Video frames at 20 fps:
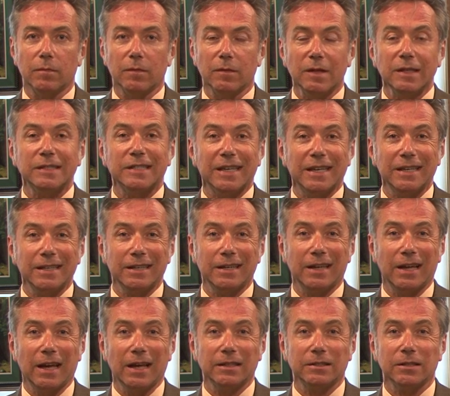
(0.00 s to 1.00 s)
This
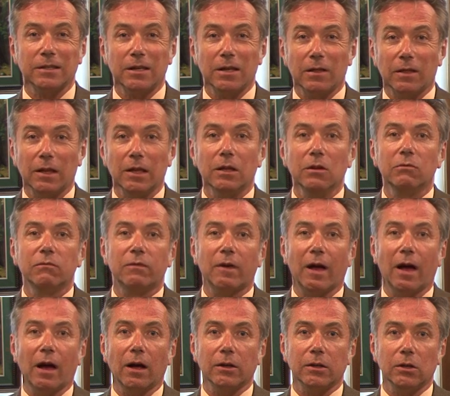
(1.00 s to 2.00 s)
indicates that you
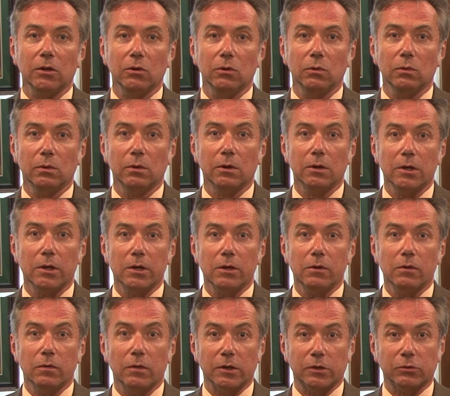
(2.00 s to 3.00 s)
value
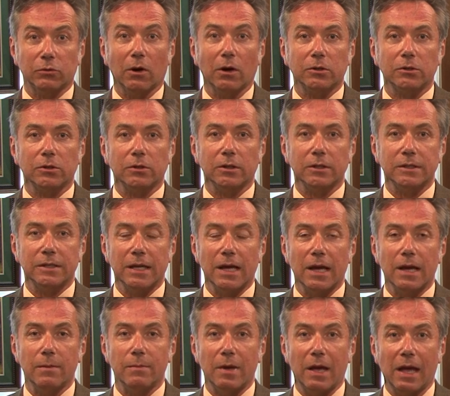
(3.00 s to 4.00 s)
the structural
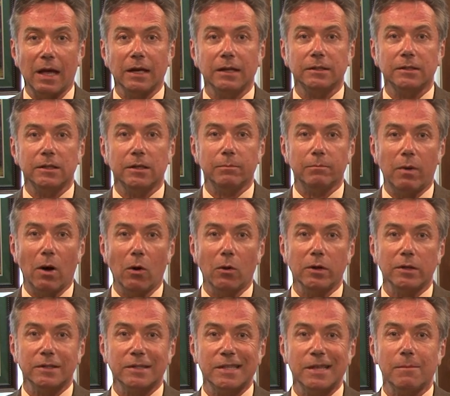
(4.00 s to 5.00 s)
exam and its
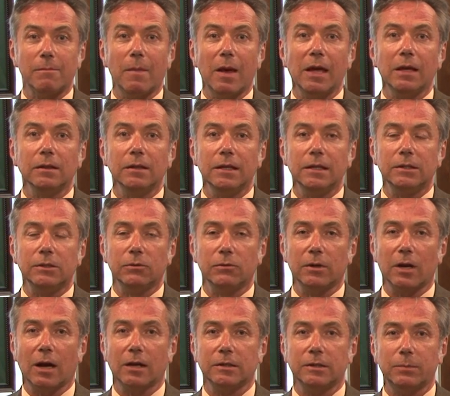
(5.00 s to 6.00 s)
components that may lead to
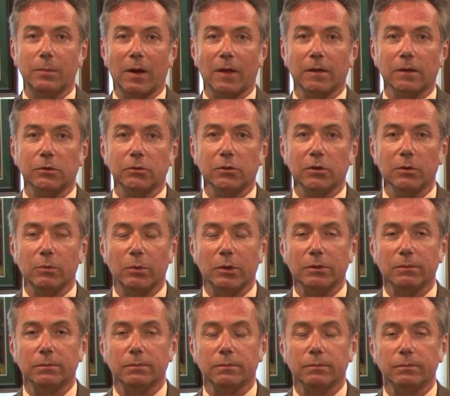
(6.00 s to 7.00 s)
an osteopathic
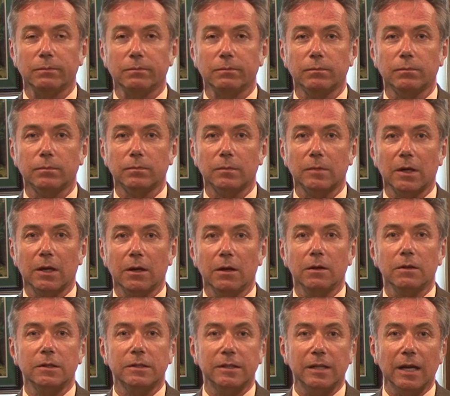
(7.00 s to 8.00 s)
treatment.
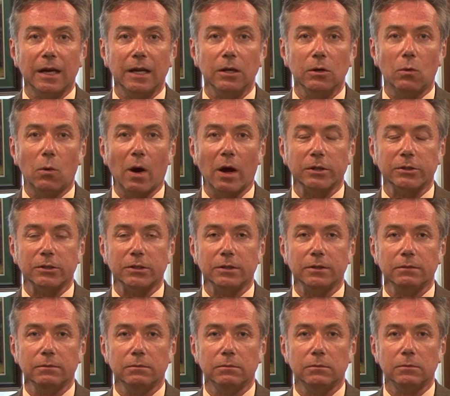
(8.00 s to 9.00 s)
The second
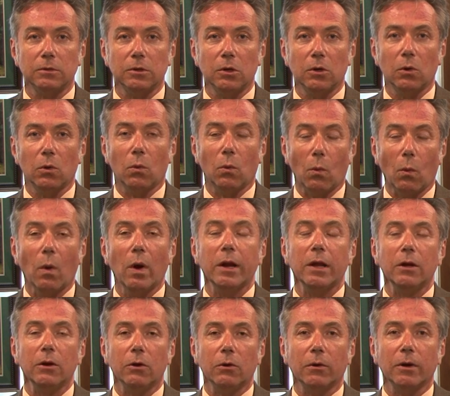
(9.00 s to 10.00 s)
question, what
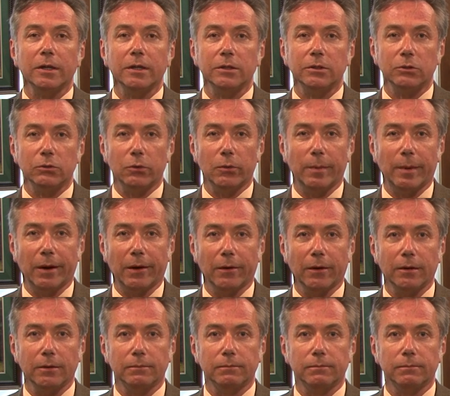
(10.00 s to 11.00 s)
are you going to do about
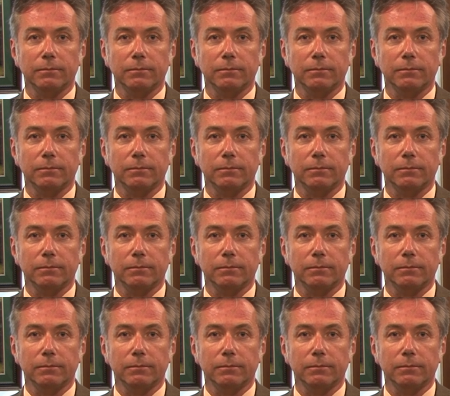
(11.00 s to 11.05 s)
it?